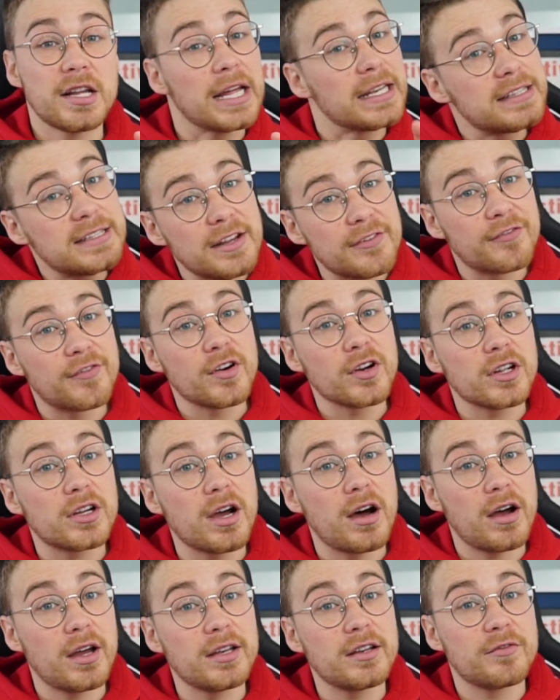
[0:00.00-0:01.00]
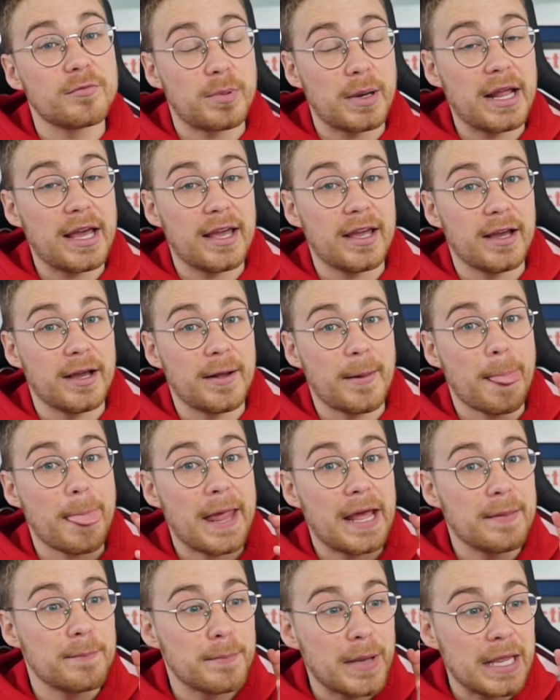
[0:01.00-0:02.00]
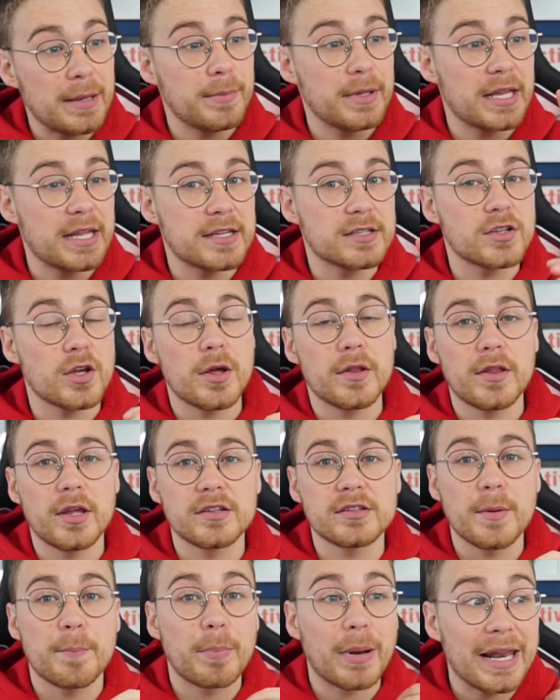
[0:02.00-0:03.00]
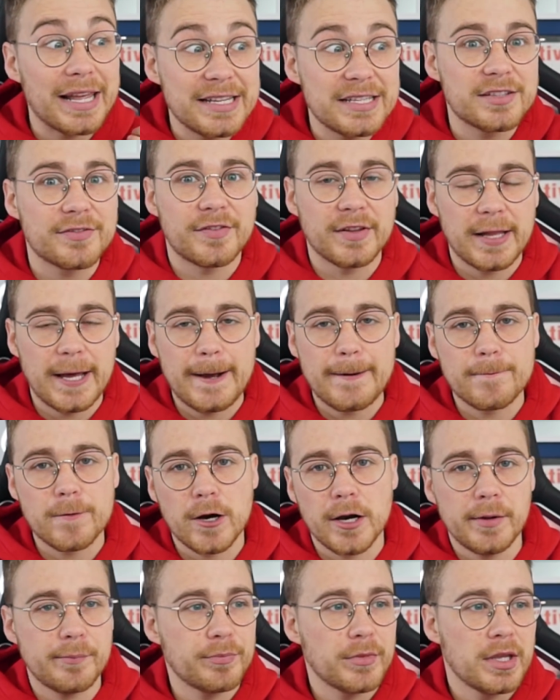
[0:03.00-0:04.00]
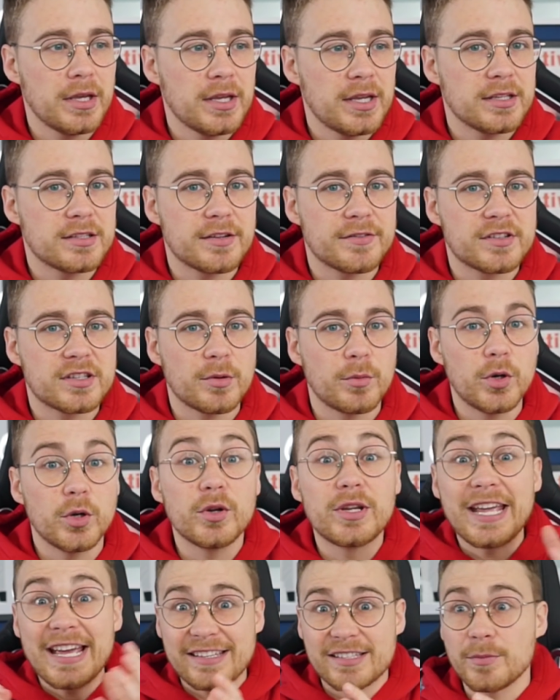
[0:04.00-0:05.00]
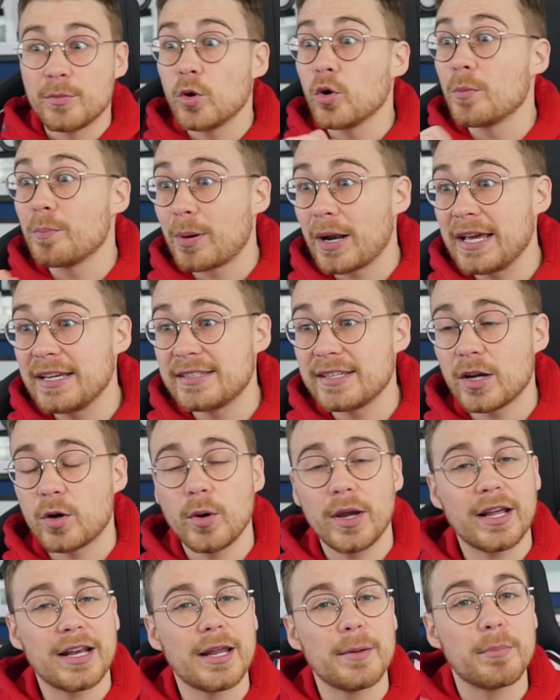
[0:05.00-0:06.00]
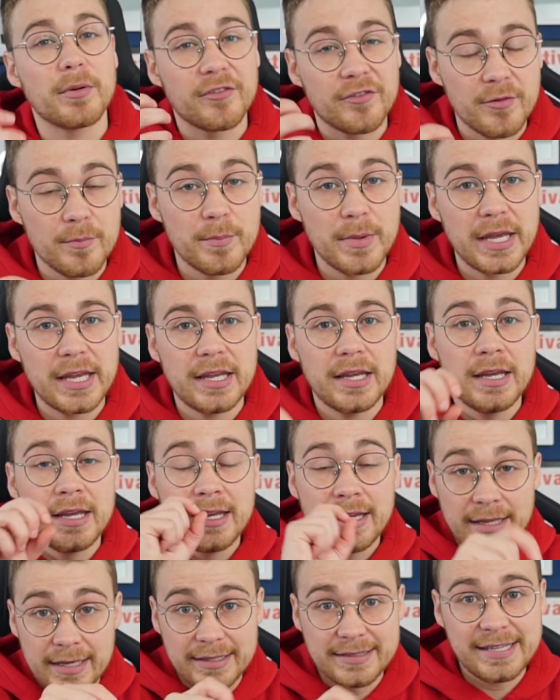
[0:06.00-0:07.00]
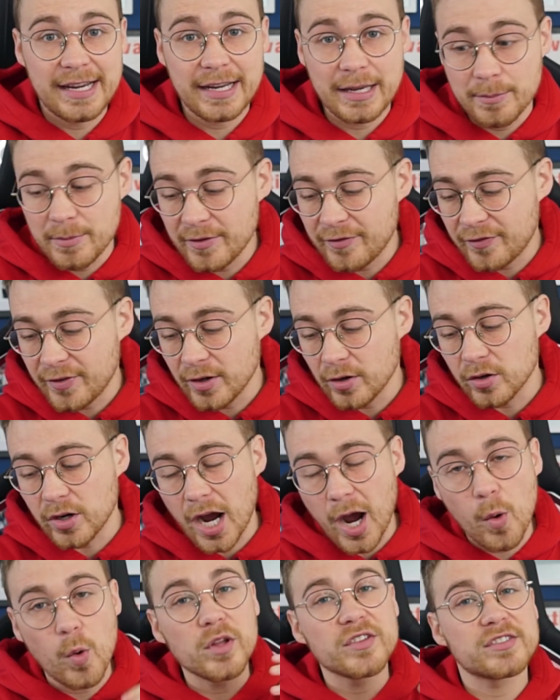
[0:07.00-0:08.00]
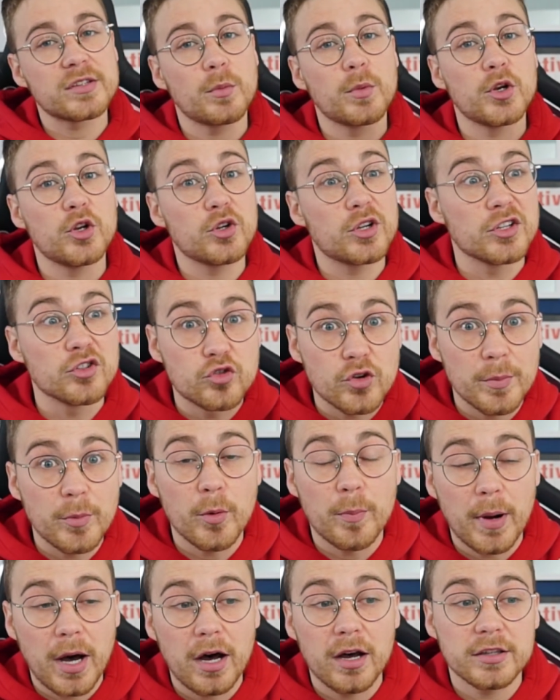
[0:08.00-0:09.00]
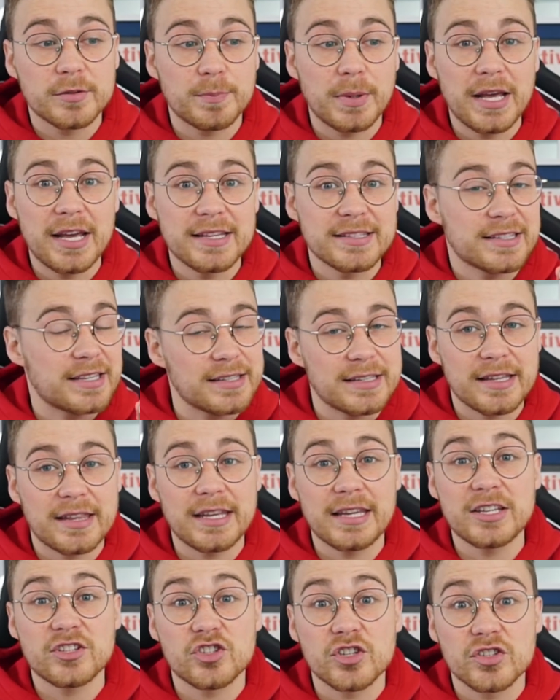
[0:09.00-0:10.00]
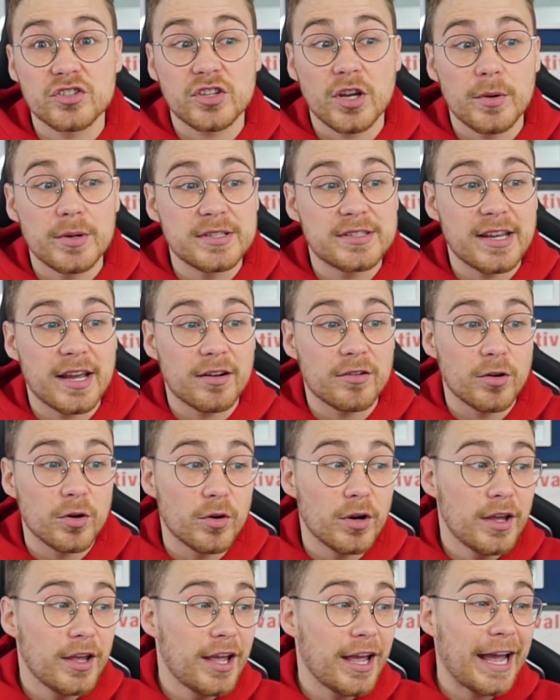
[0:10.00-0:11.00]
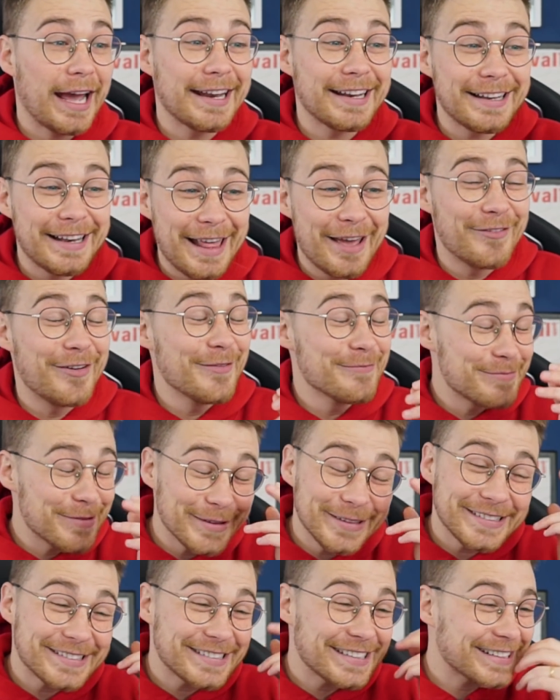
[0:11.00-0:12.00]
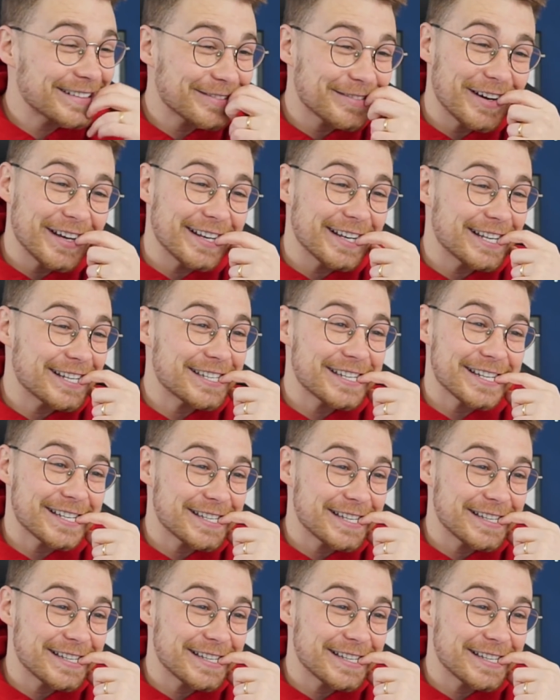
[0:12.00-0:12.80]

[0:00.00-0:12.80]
a different kind of player, and maybe there's a place for that, right? In terms of someone who gets the ball and plays it quickly. But for me, in attacking midfield, I want someone who can dribble past players because I think it's just so integral. And 11.61, it's just